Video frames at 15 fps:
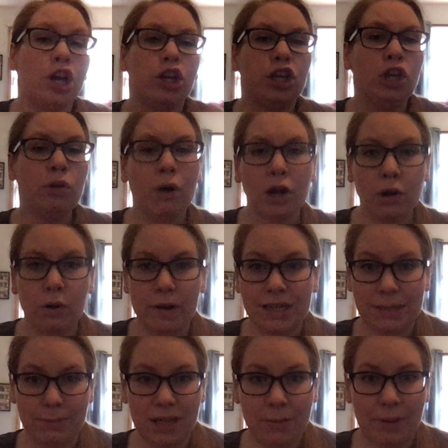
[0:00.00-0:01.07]
you are going to
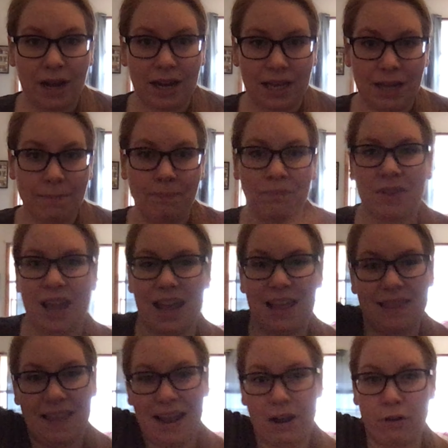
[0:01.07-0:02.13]
be the bunny
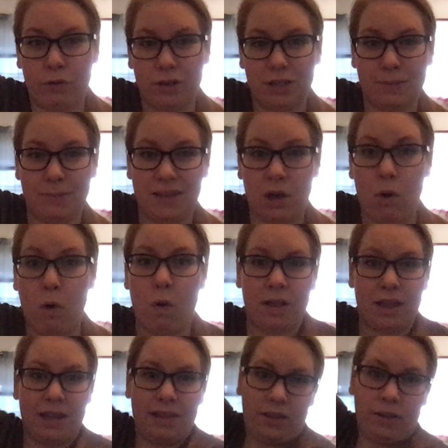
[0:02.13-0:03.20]
and they are going to be the hole
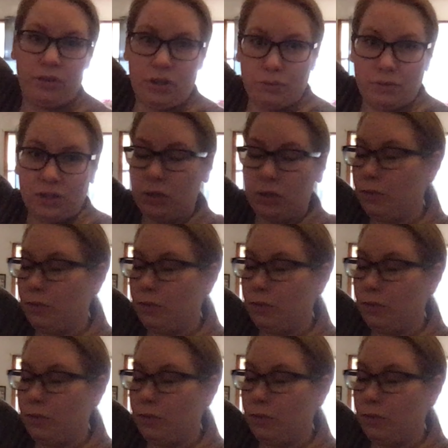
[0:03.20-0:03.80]
and they'll use two